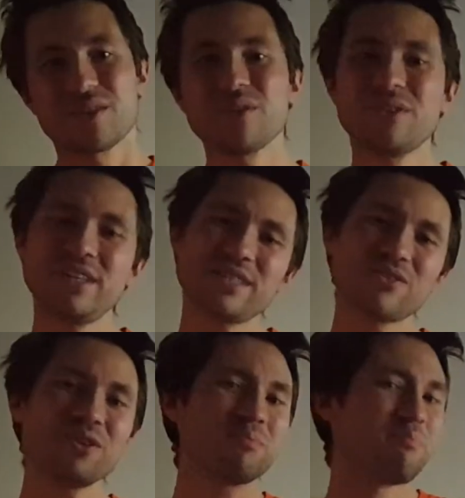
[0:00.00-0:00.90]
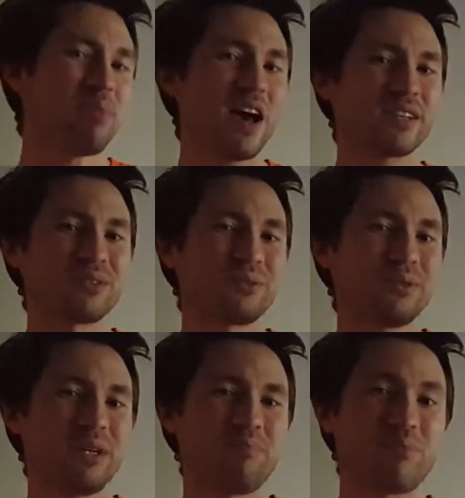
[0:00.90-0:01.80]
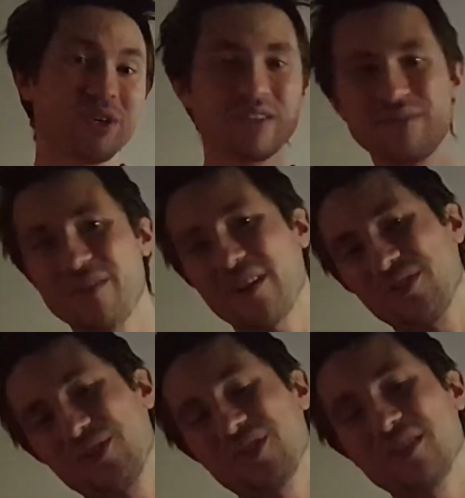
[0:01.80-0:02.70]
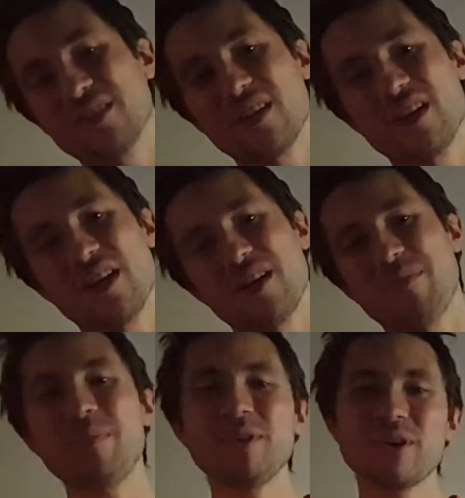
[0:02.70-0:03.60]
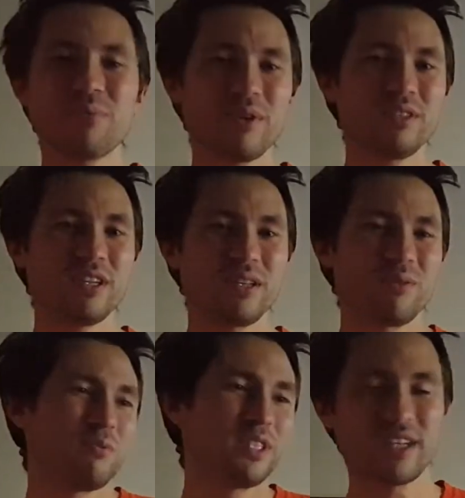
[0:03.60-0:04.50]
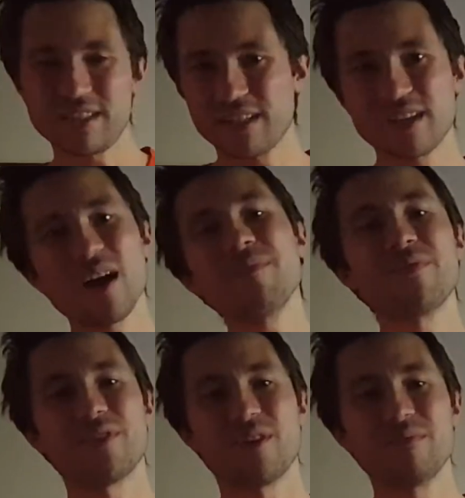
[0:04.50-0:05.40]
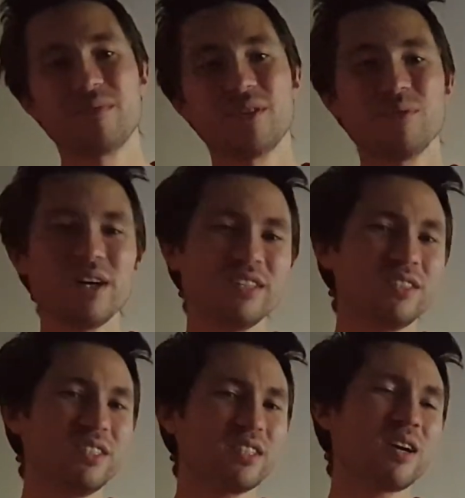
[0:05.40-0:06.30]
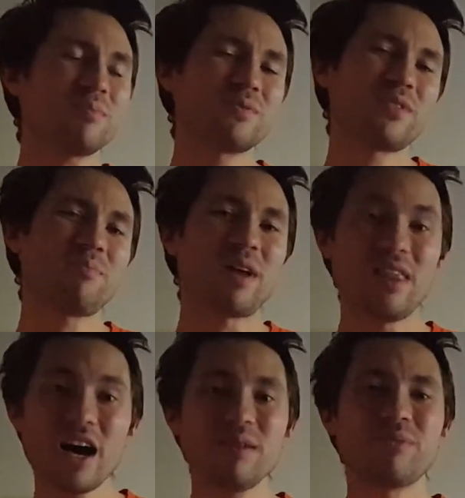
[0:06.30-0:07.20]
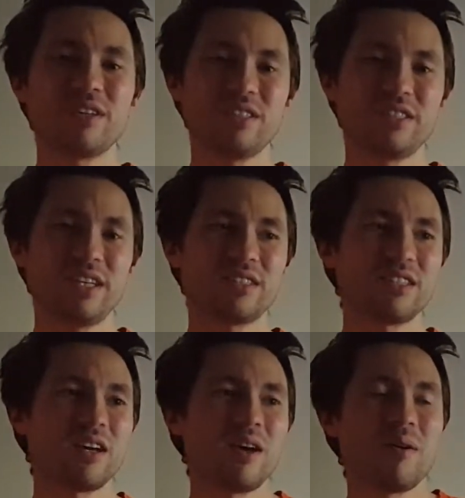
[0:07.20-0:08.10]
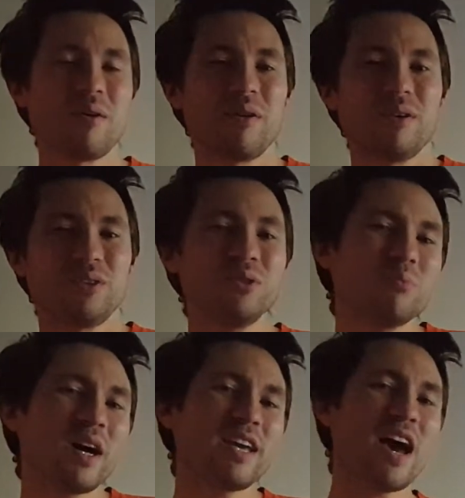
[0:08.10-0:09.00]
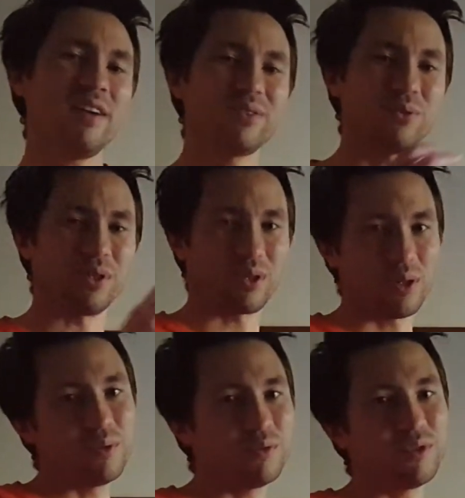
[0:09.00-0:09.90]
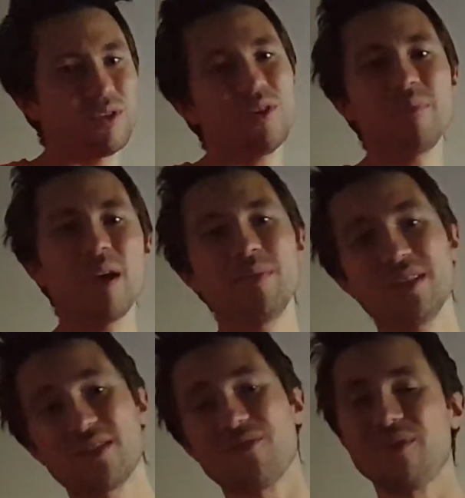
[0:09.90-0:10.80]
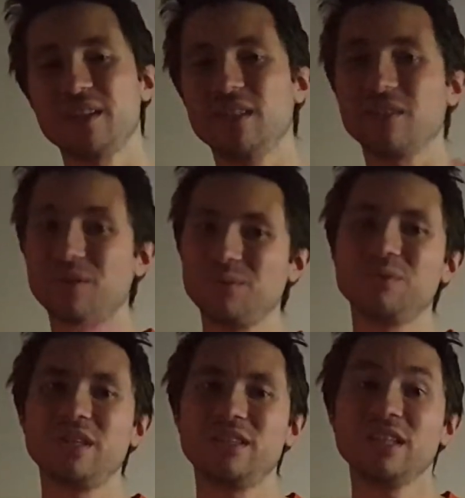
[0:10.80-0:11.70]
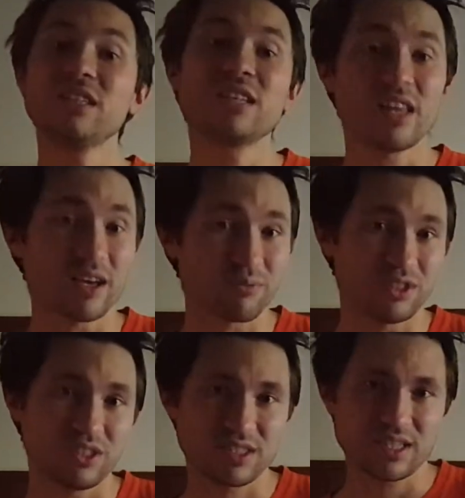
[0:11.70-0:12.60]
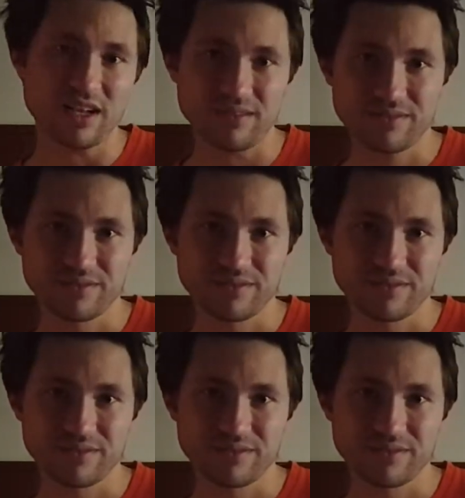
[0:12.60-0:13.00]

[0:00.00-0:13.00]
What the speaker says: So let's go back to the print function. Maybe you're wondering, where does it come from? Well, it comes from a library that you might have to include, or maybe it's already included in the language itself.